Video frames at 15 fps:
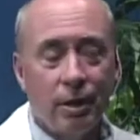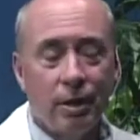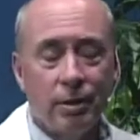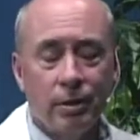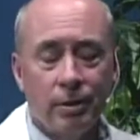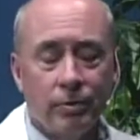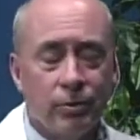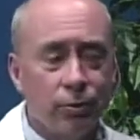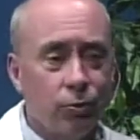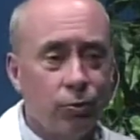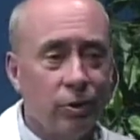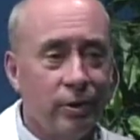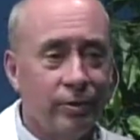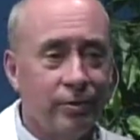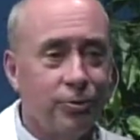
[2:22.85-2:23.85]
There's
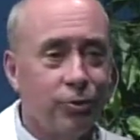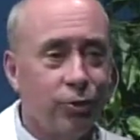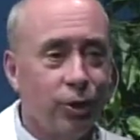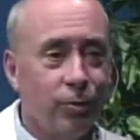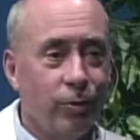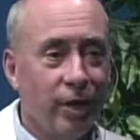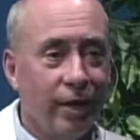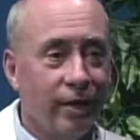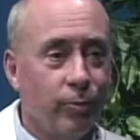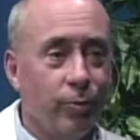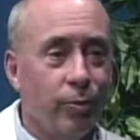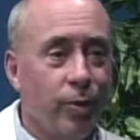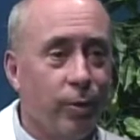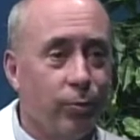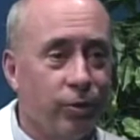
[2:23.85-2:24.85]
one gentleman I can
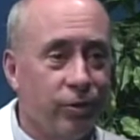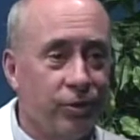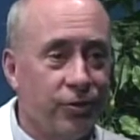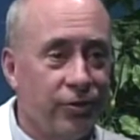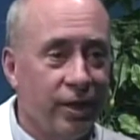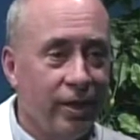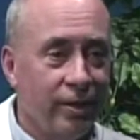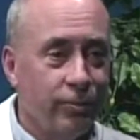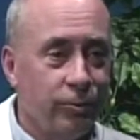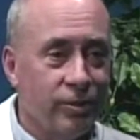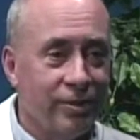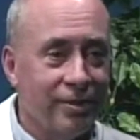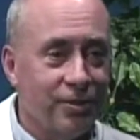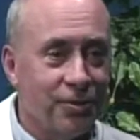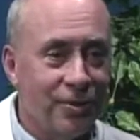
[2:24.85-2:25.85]
remember to this day. It was
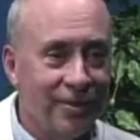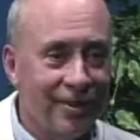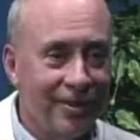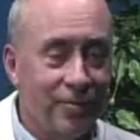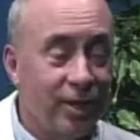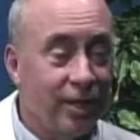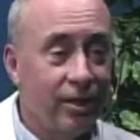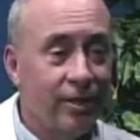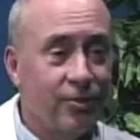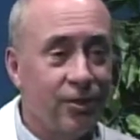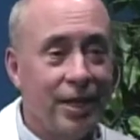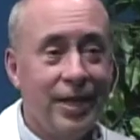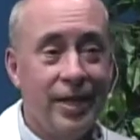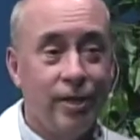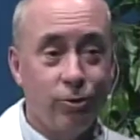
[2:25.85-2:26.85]
just because
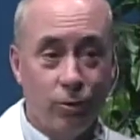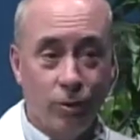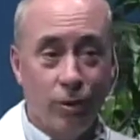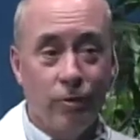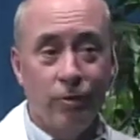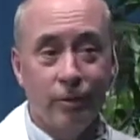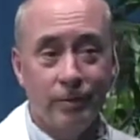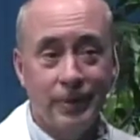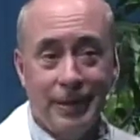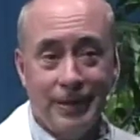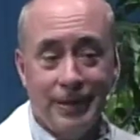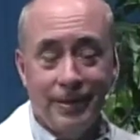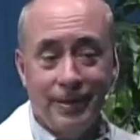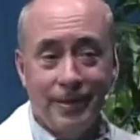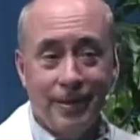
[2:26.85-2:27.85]
he took over.
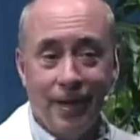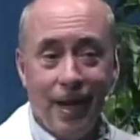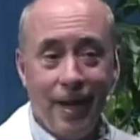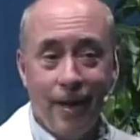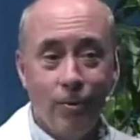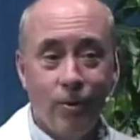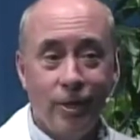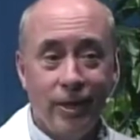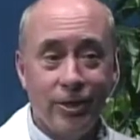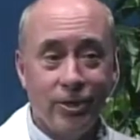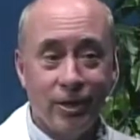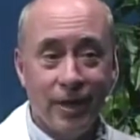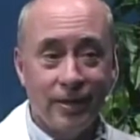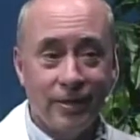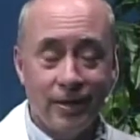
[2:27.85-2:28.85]
He said, I don't want any shots.